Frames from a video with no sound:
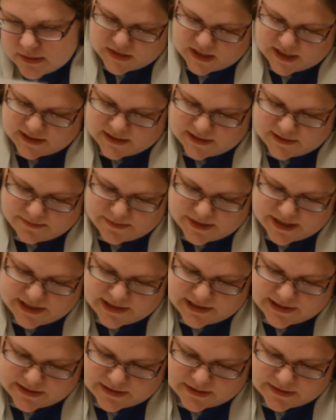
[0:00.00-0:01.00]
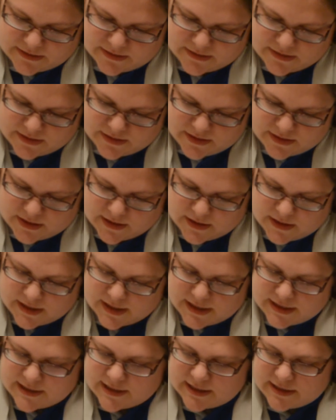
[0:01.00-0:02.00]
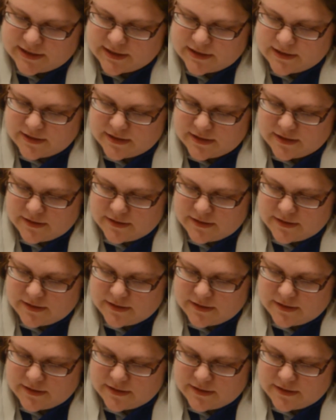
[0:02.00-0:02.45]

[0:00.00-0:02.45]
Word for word: That's amazing. It says